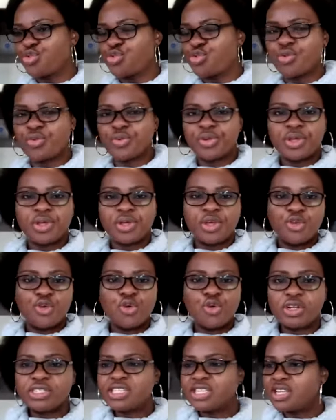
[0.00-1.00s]
grew.
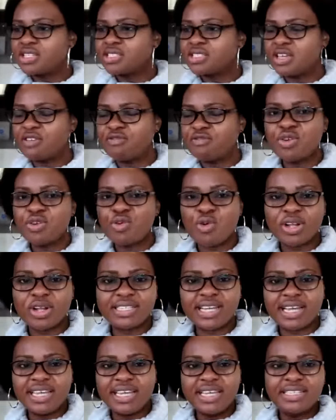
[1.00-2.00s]
You didn't even
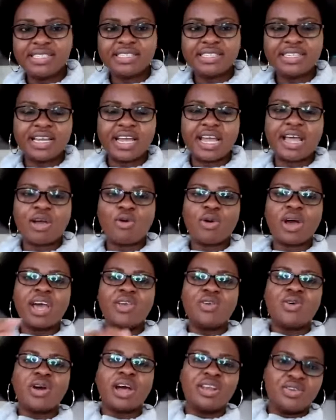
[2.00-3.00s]
water it. Why are
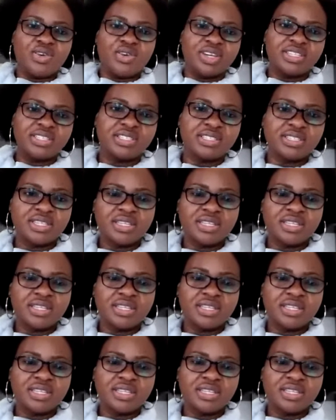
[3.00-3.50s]
you annoyed?